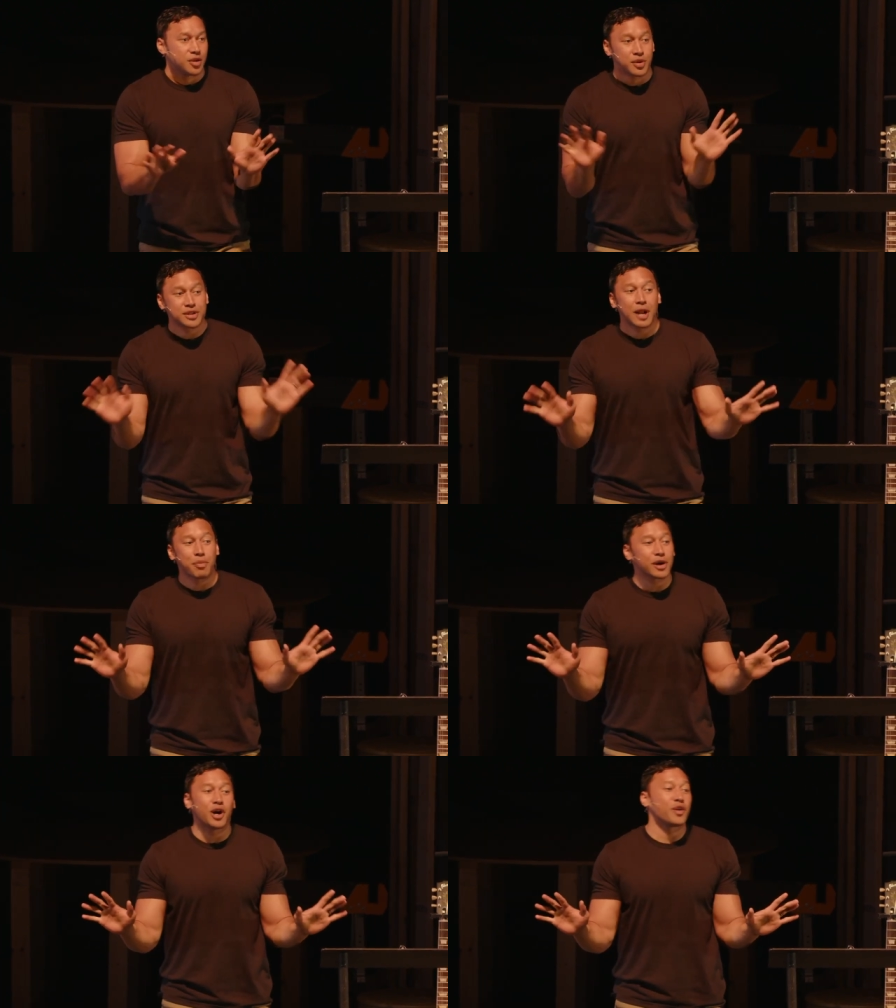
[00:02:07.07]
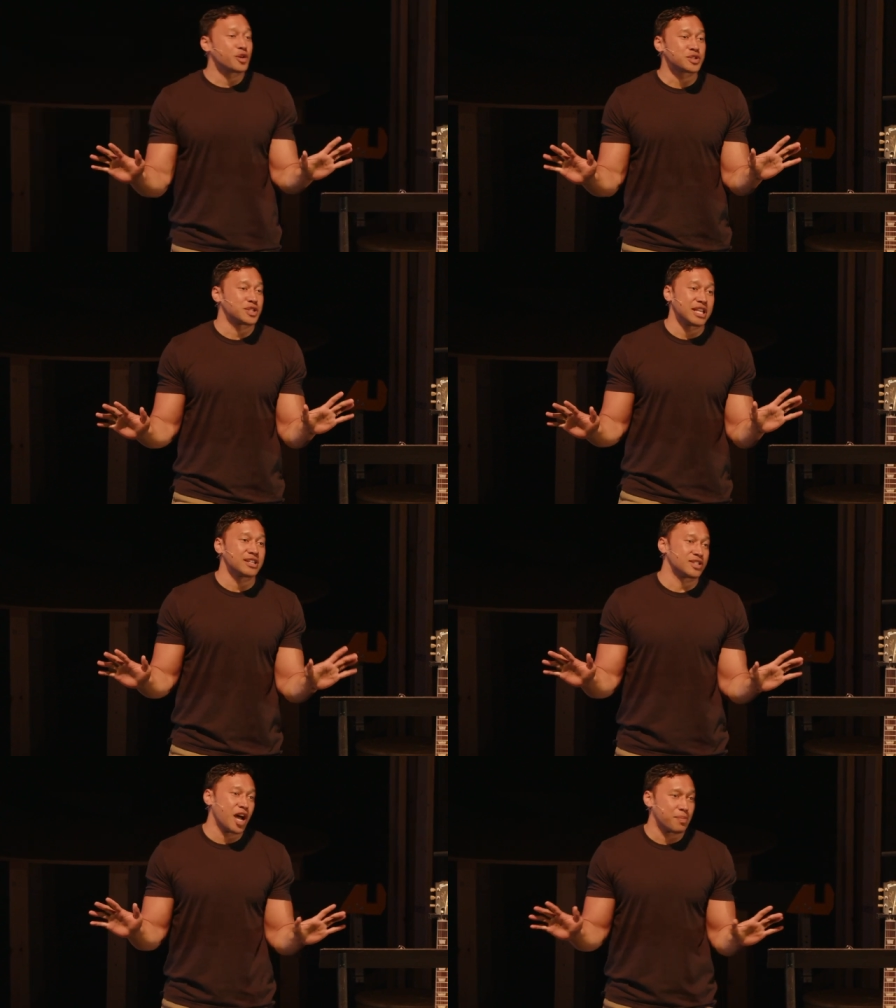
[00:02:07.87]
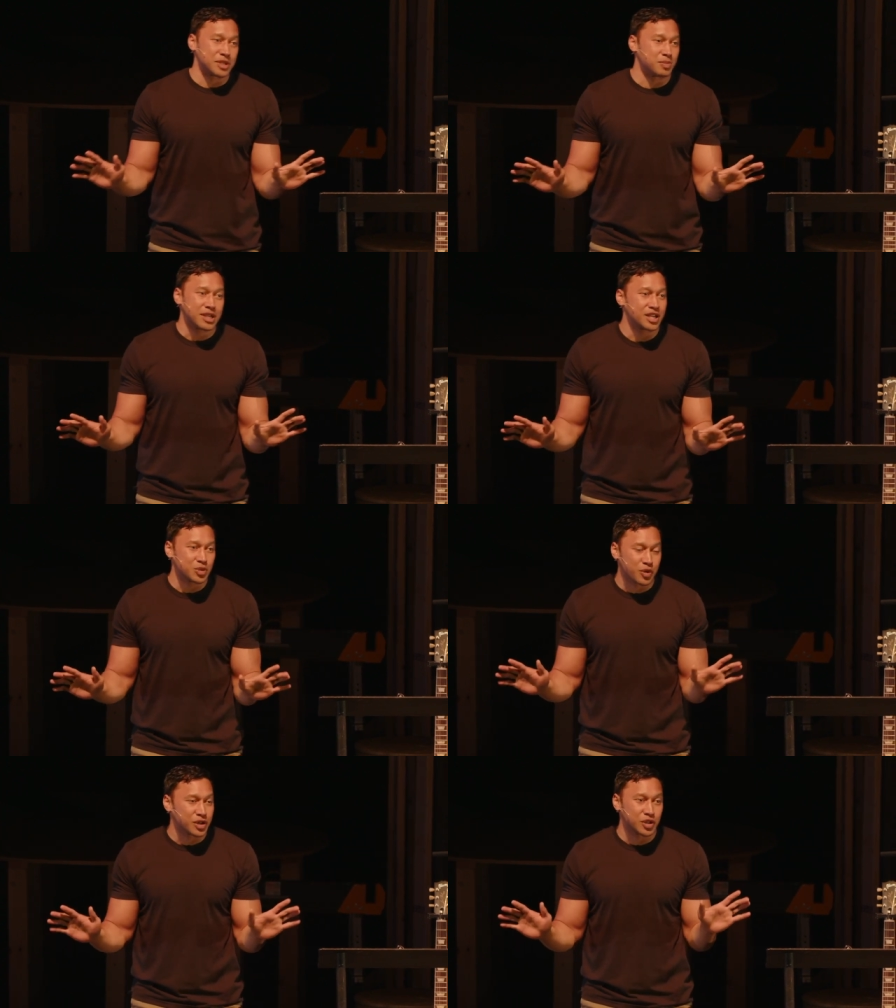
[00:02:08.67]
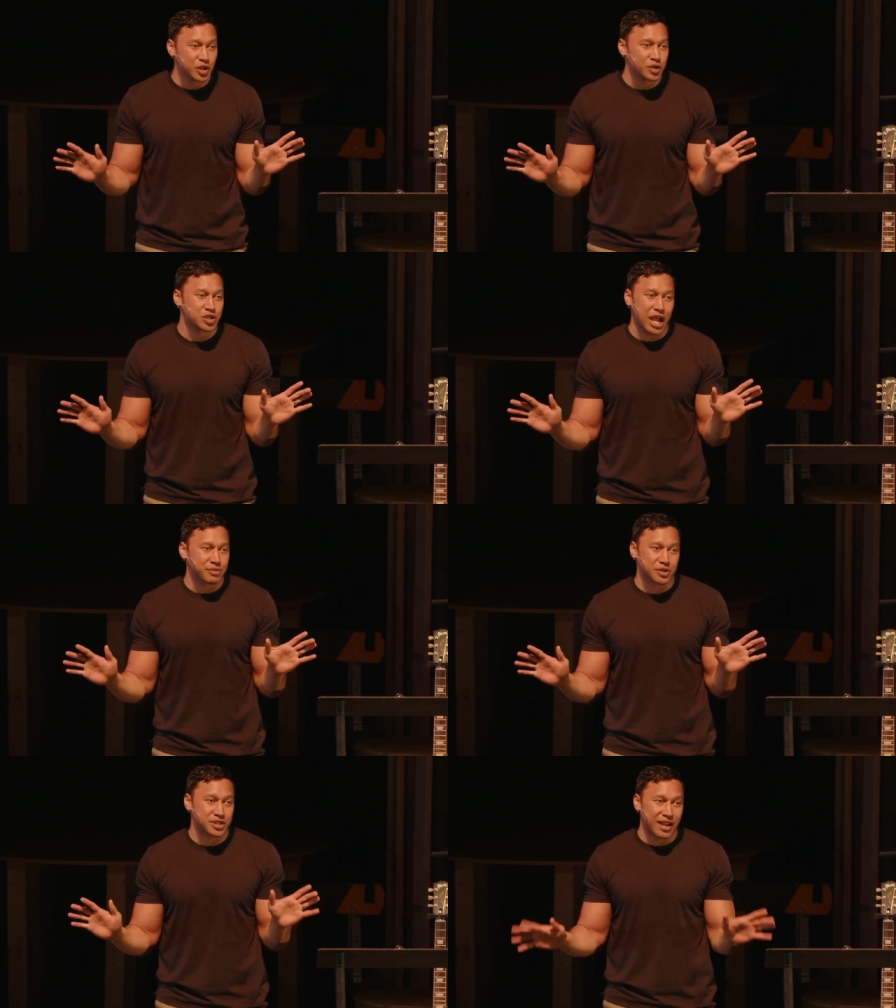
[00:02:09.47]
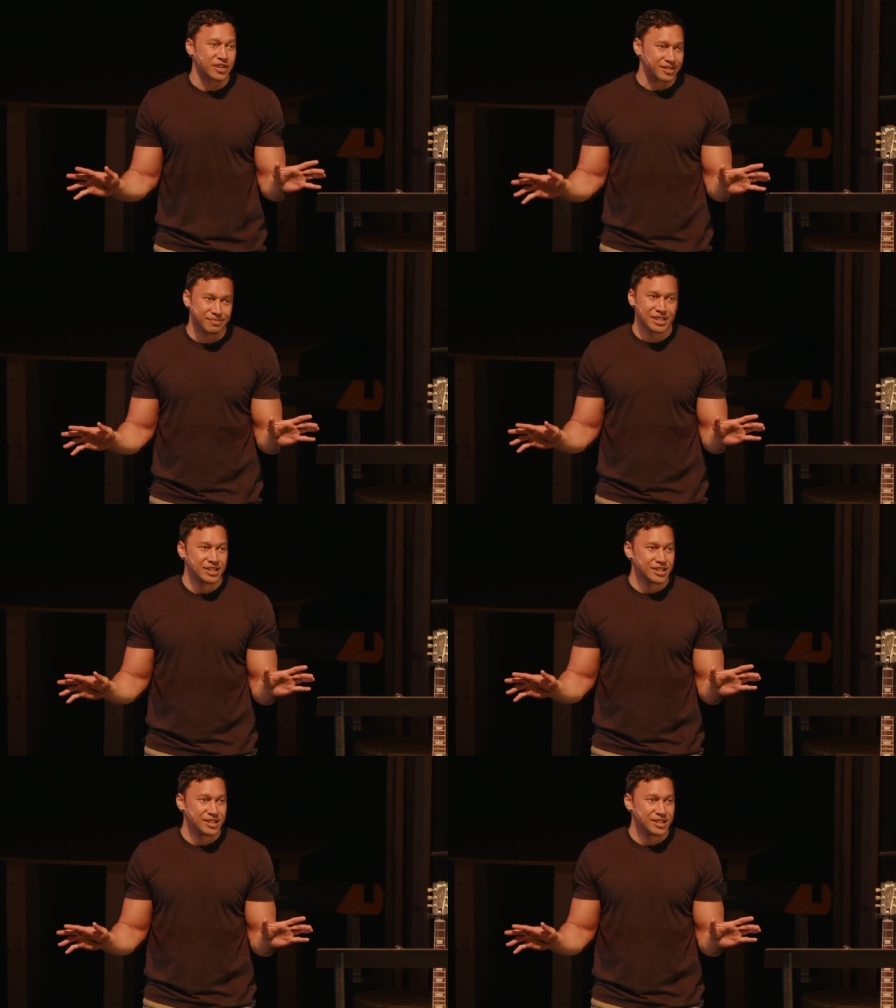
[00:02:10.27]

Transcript: The reason I bring all those things up is because we're in Luke chapter 7.